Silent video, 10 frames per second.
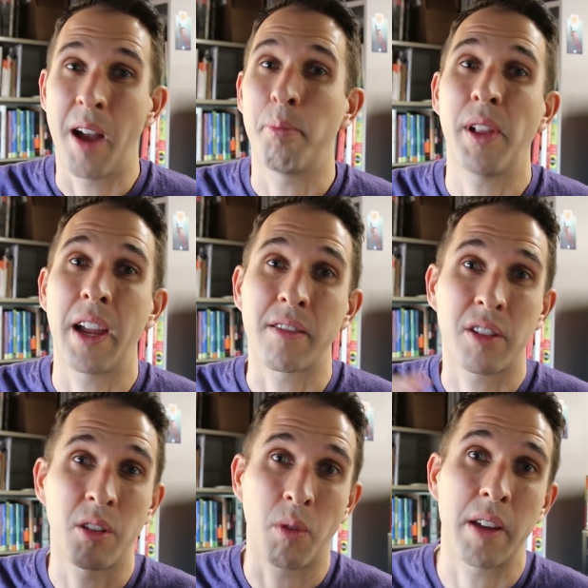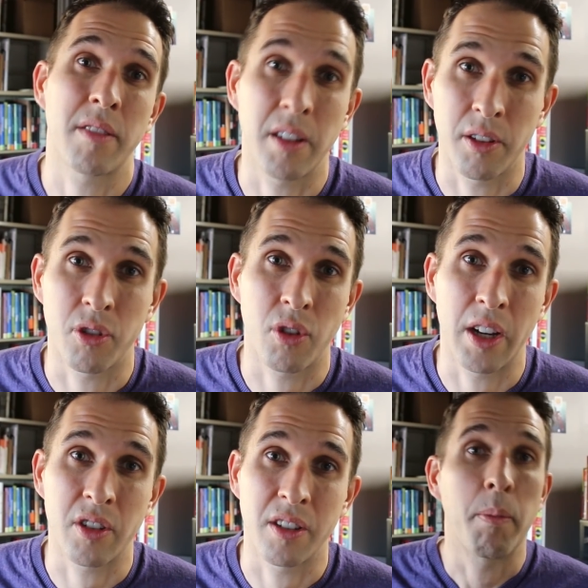applies to the rest of the
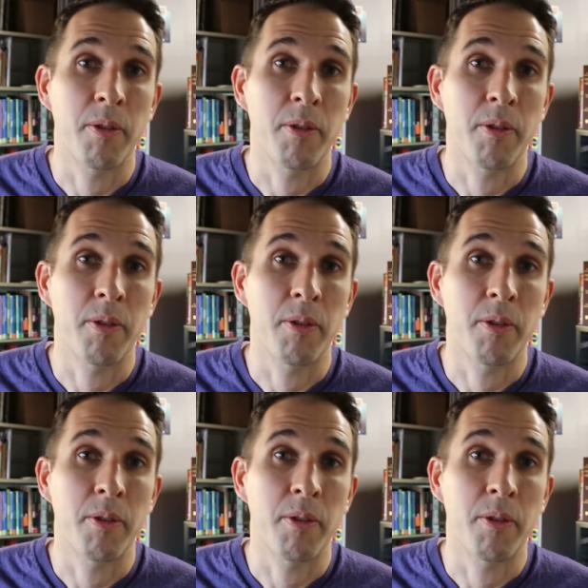illustrations.